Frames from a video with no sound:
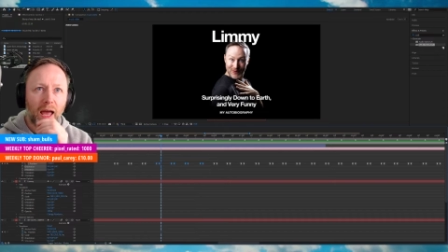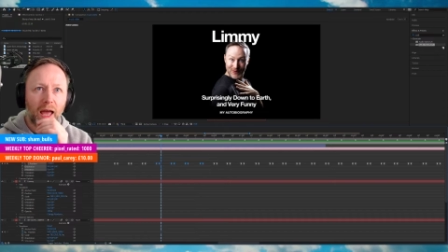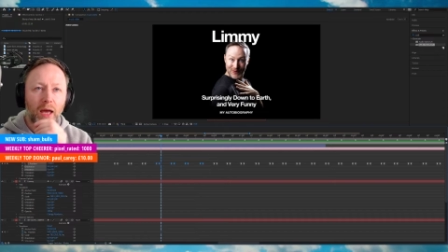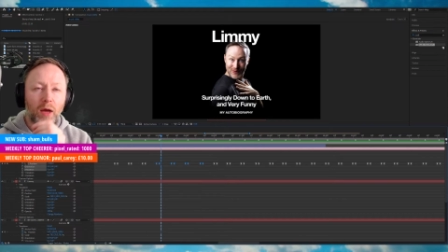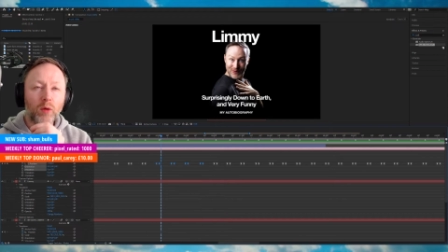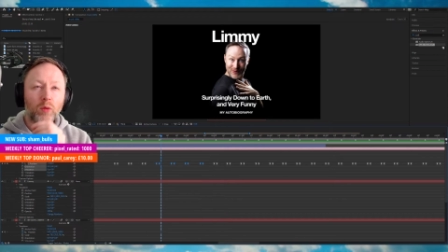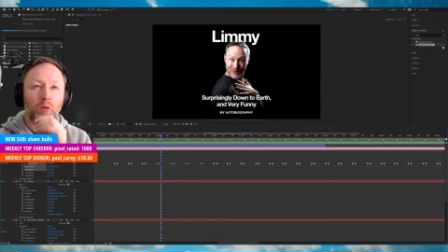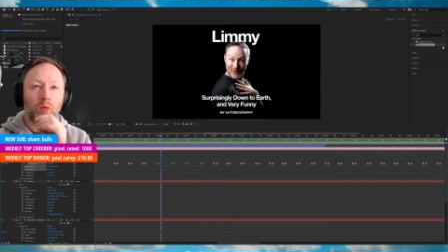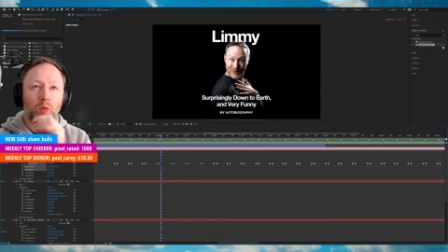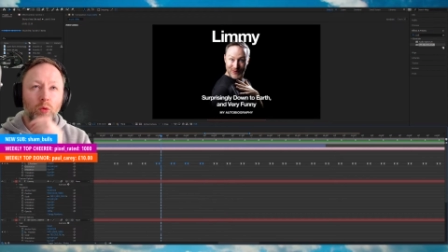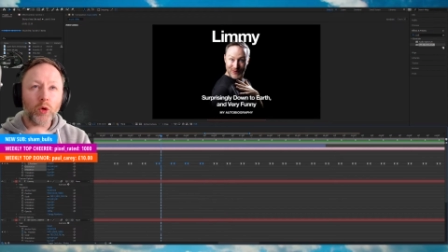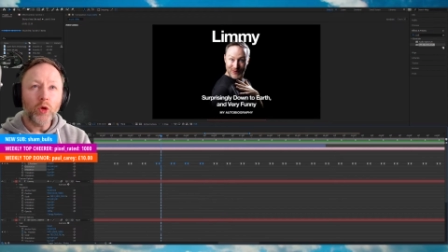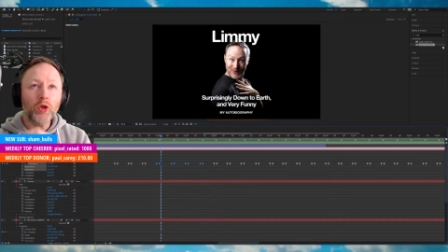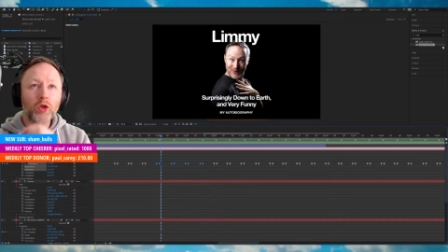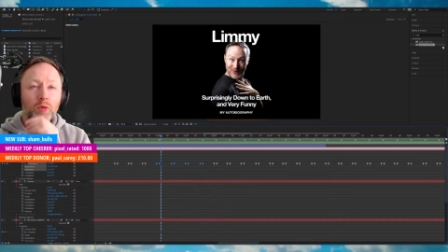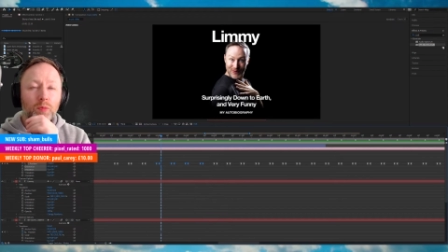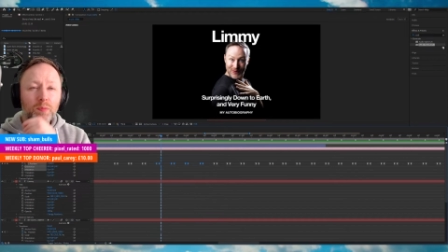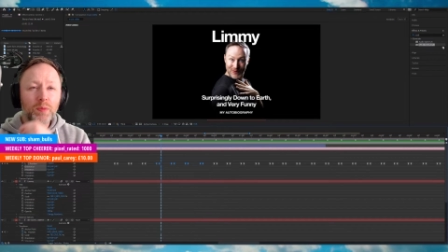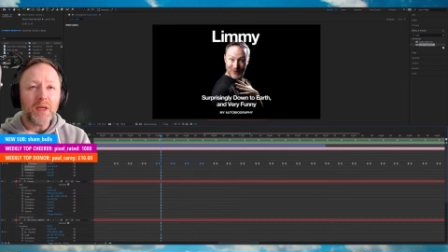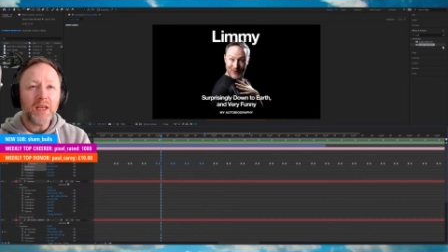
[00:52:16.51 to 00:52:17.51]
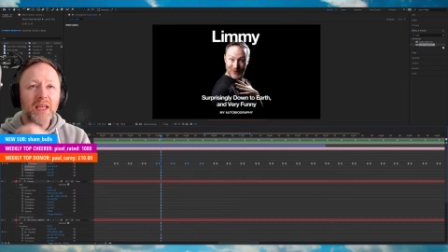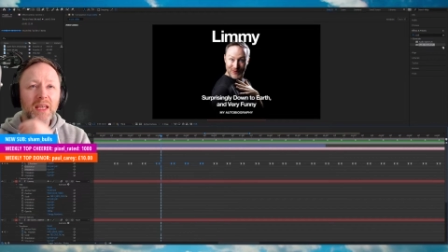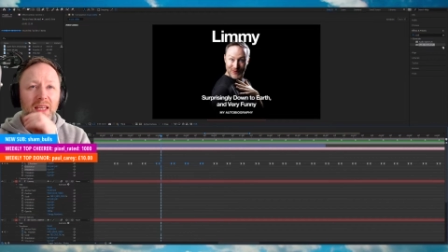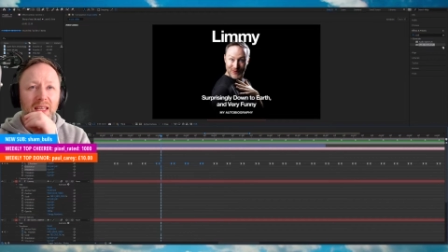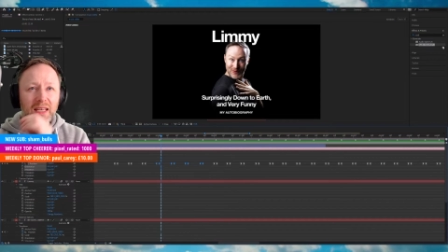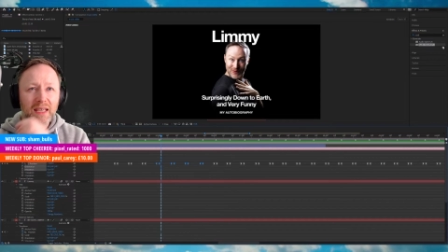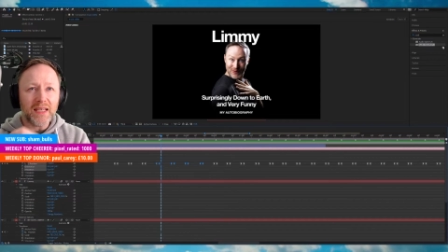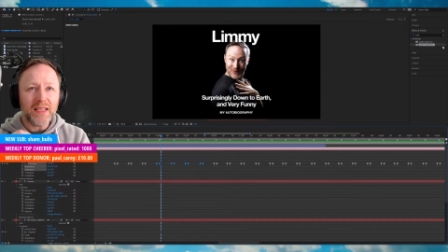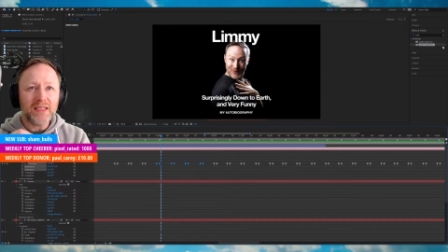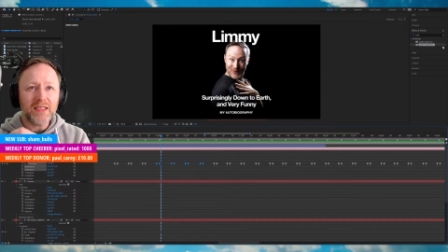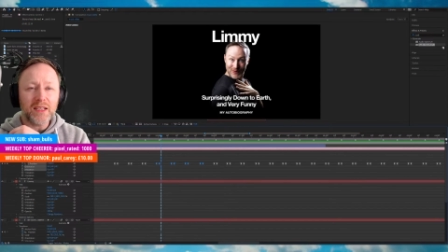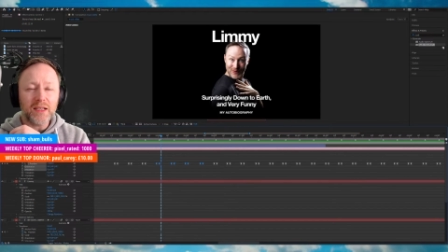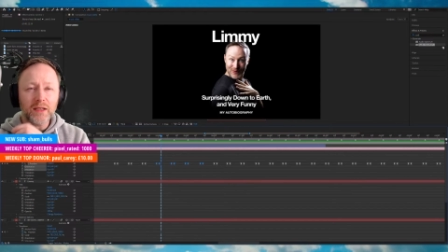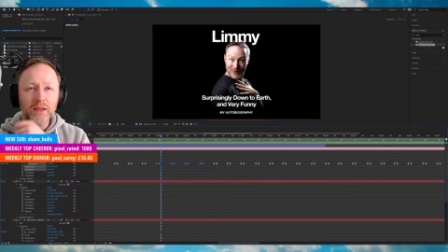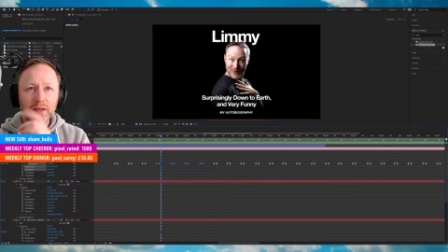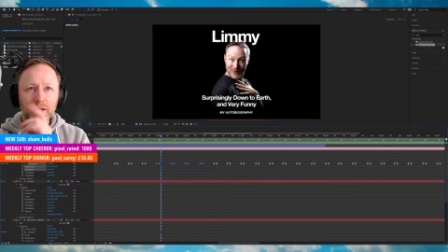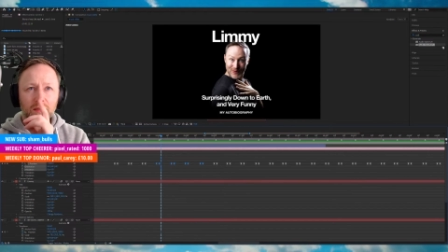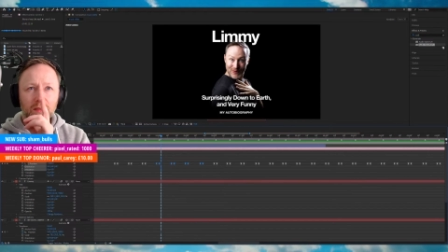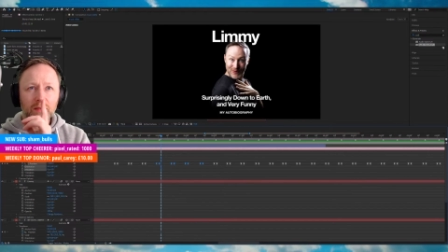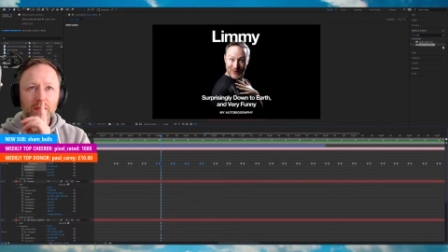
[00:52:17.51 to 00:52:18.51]
it would be
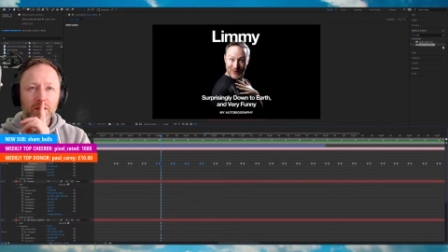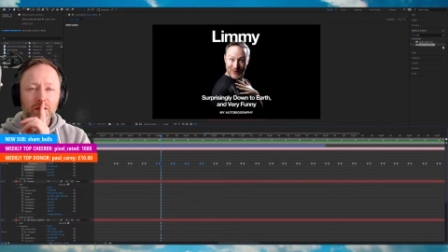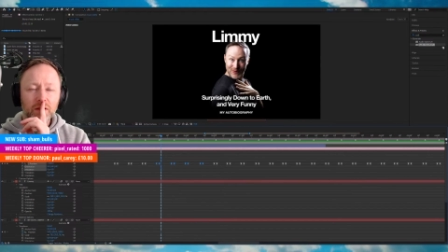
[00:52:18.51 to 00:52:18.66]
easier.